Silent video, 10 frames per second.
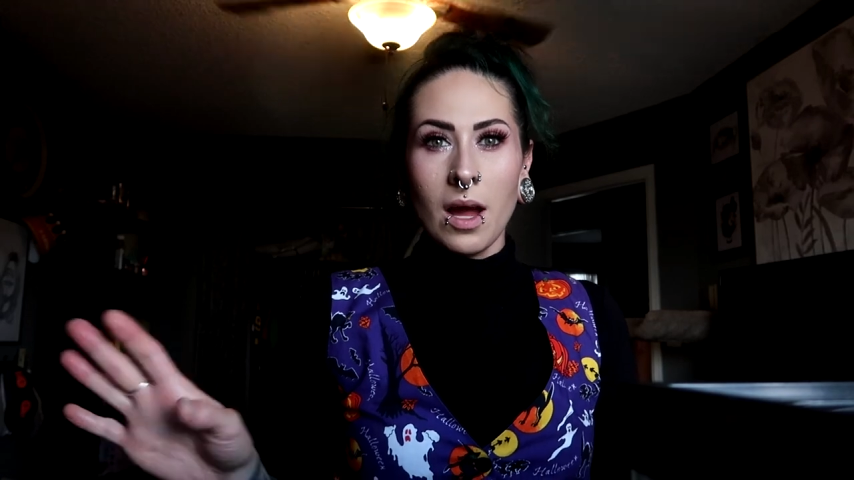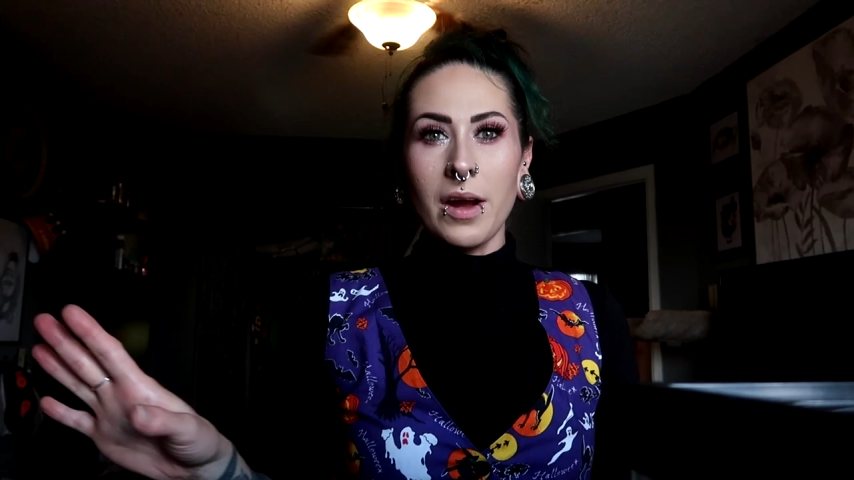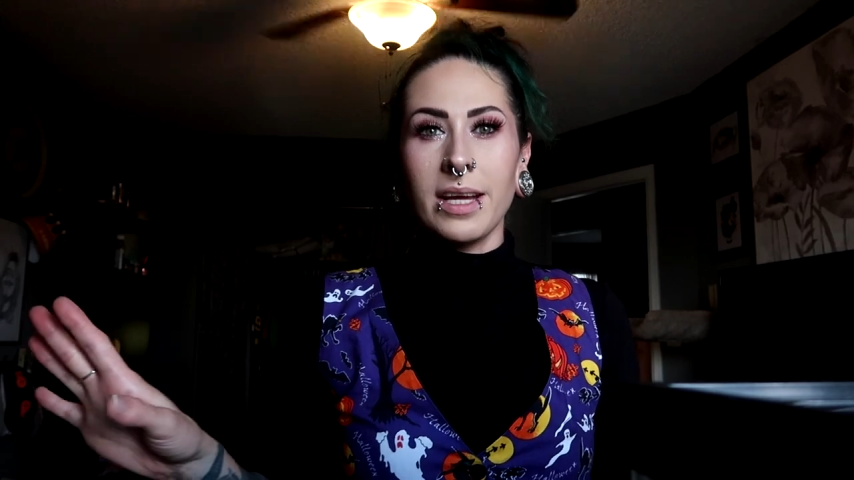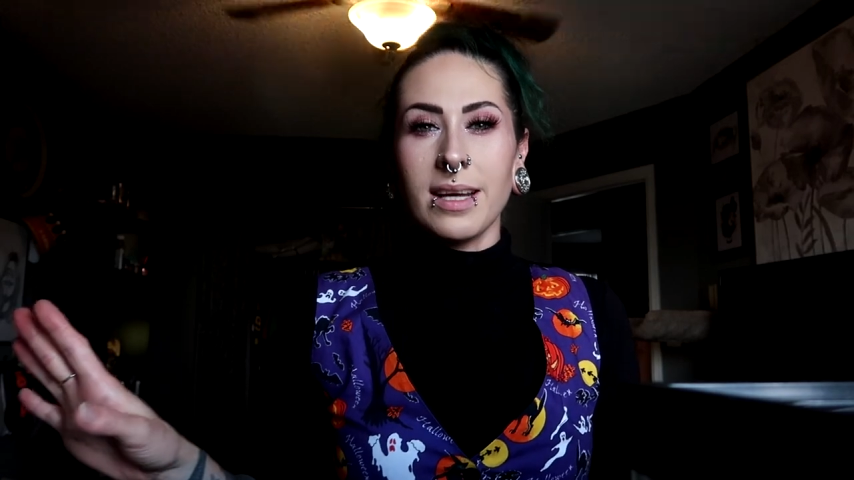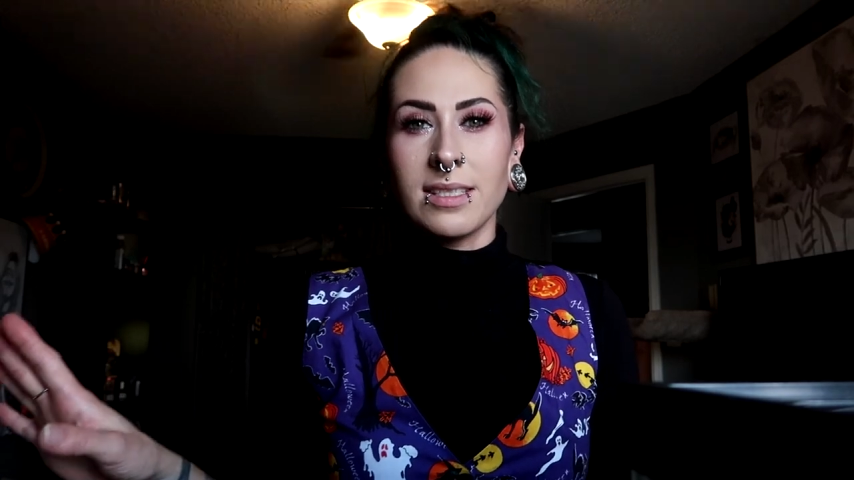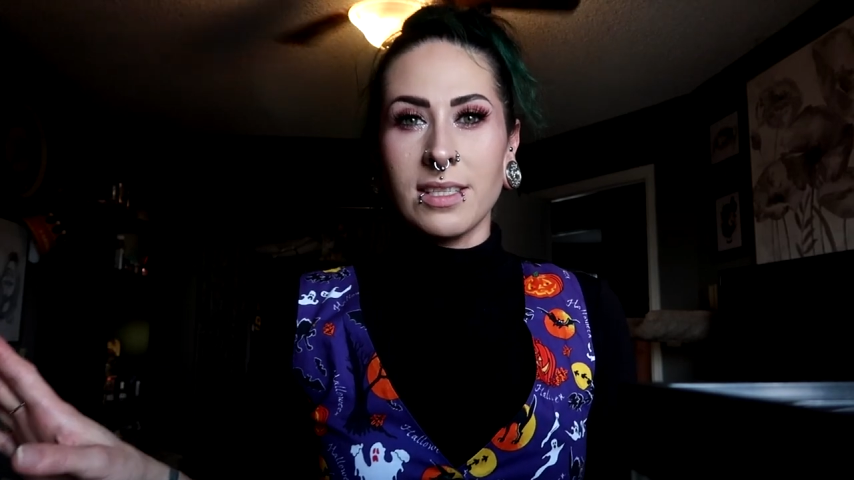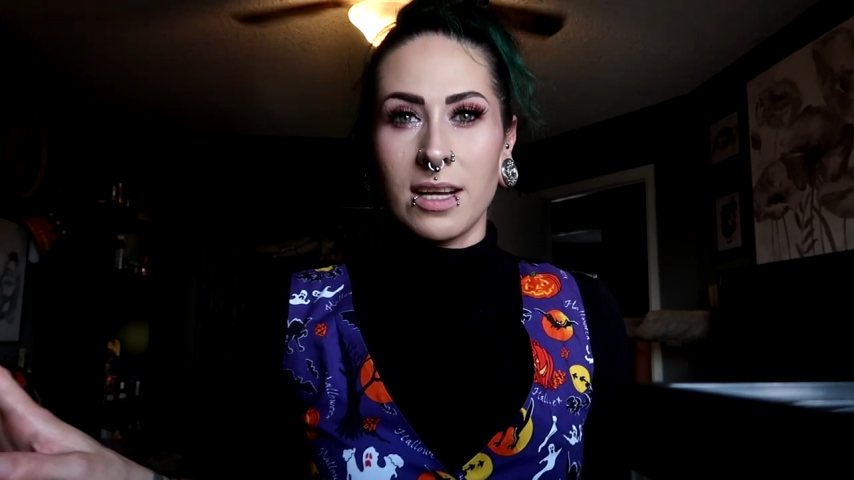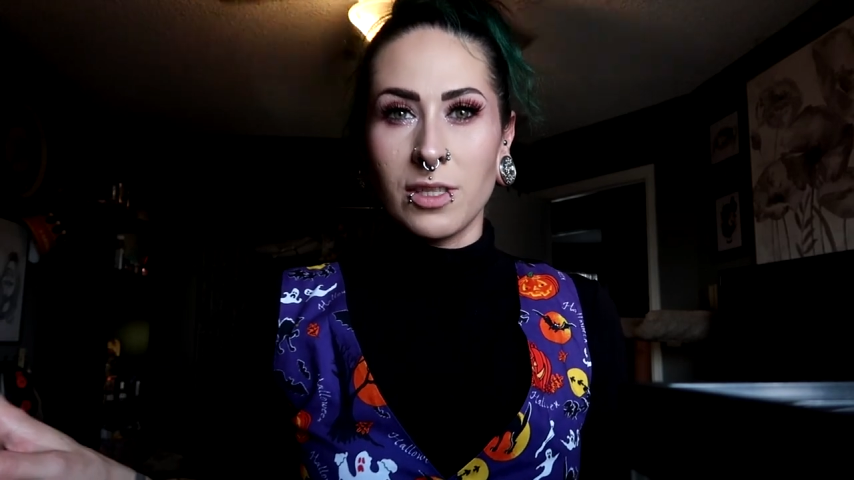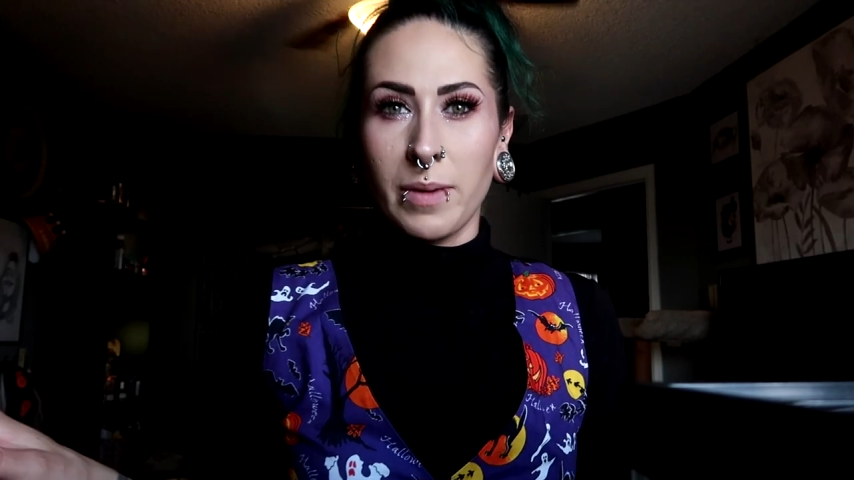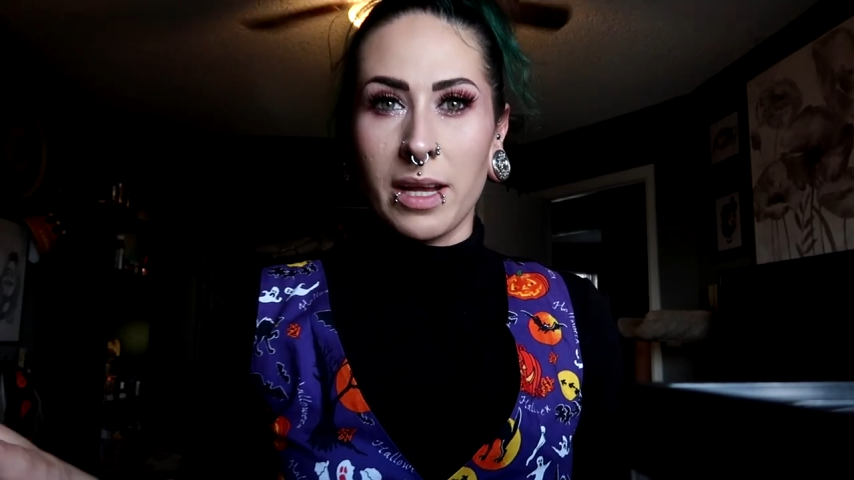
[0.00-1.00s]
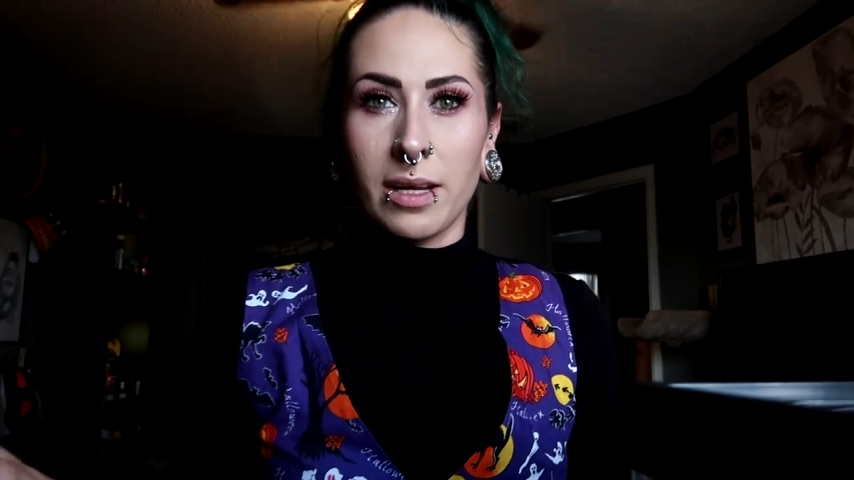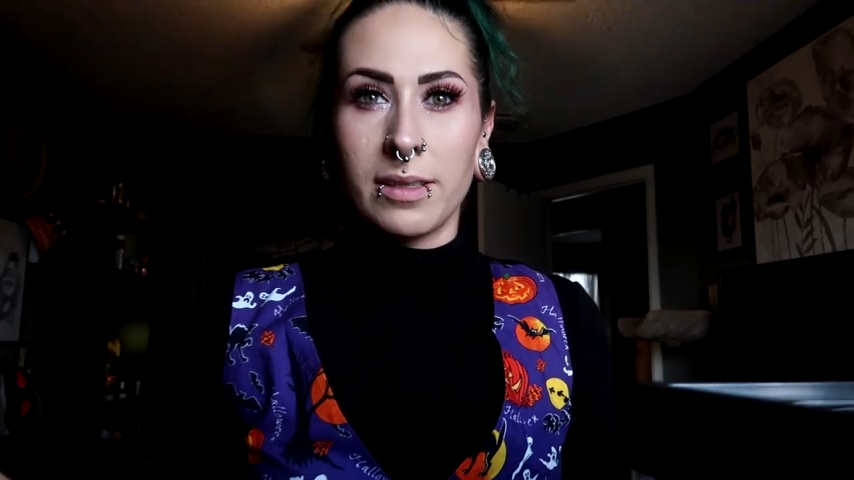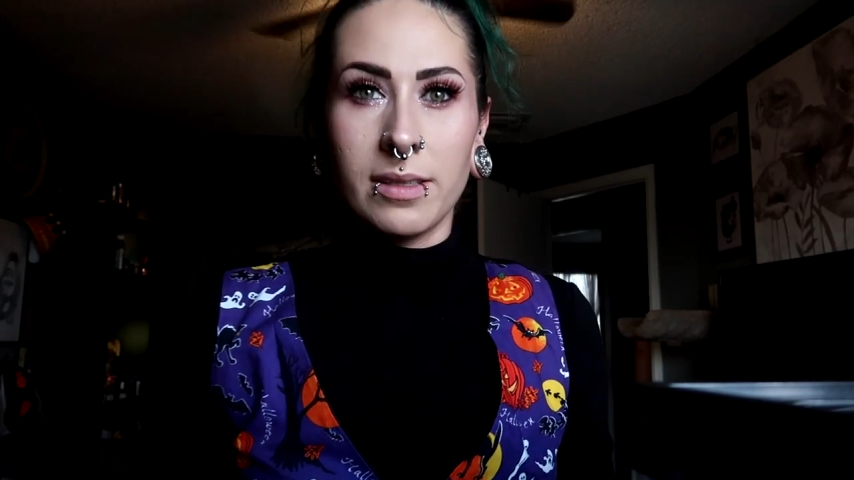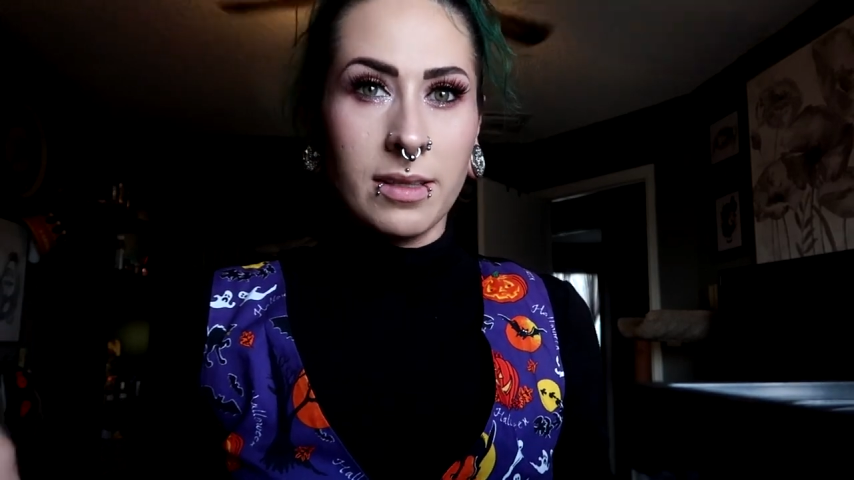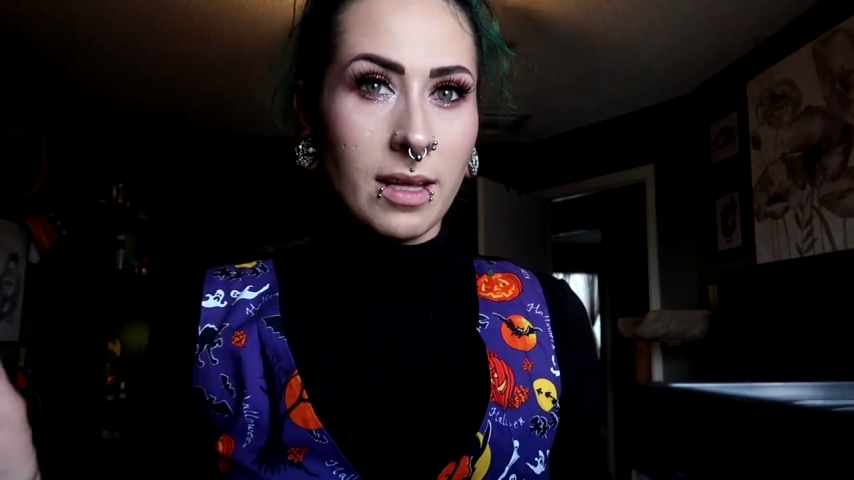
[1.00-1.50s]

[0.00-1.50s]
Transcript: Alright, that's not too bad on